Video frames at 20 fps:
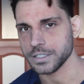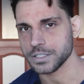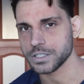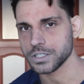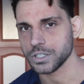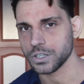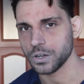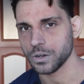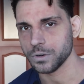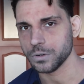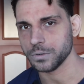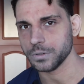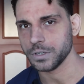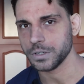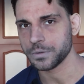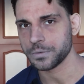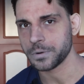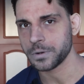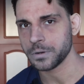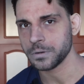is
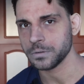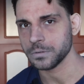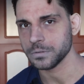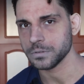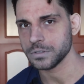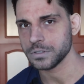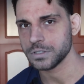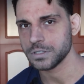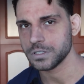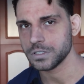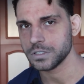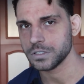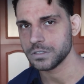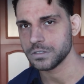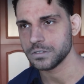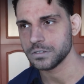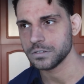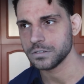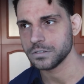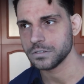Cody
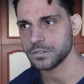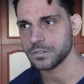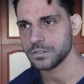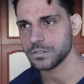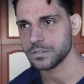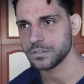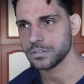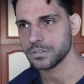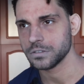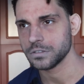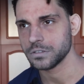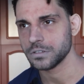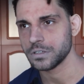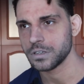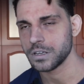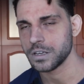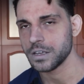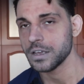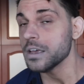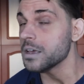Rhodes.
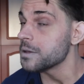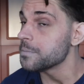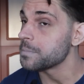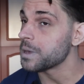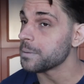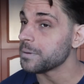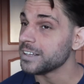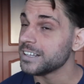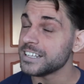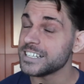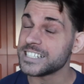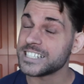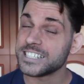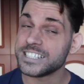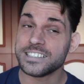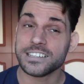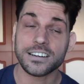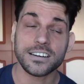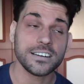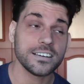Maybe this
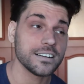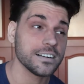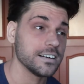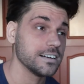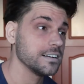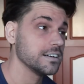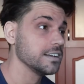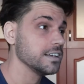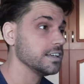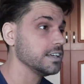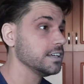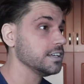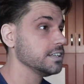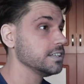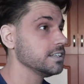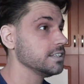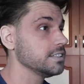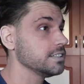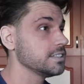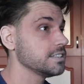star
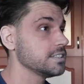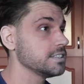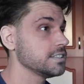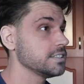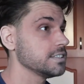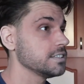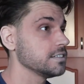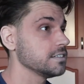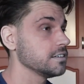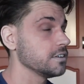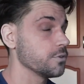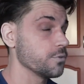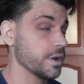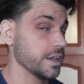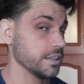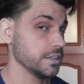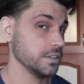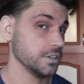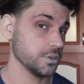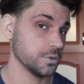is
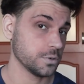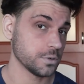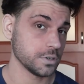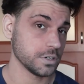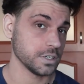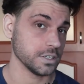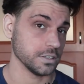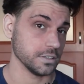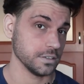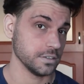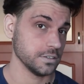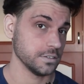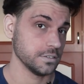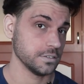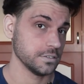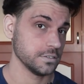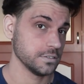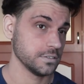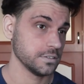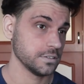Randy Orton.
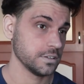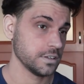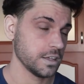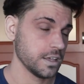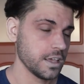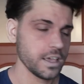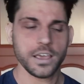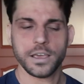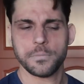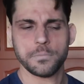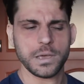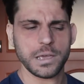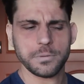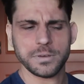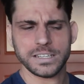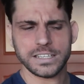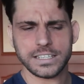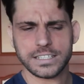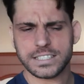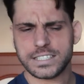
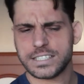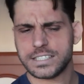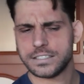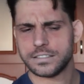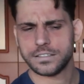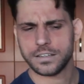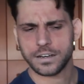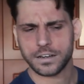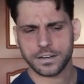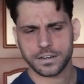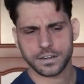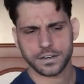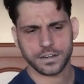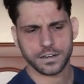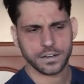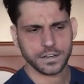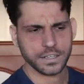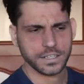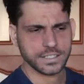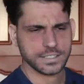Maybe this
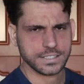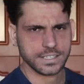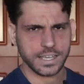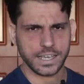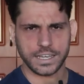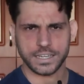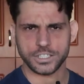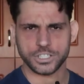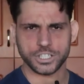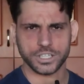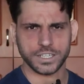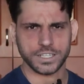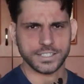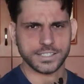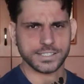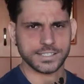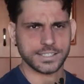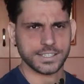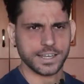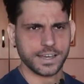star is AJ
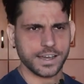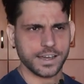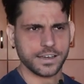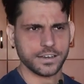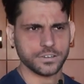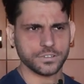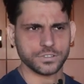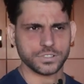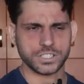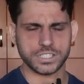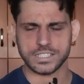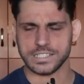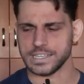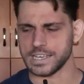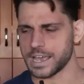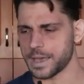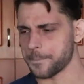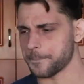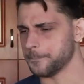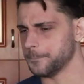Styles,
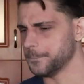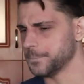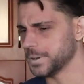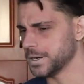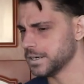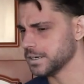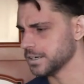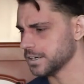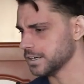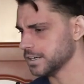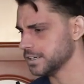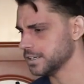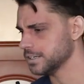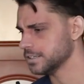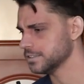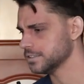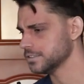CM Punk.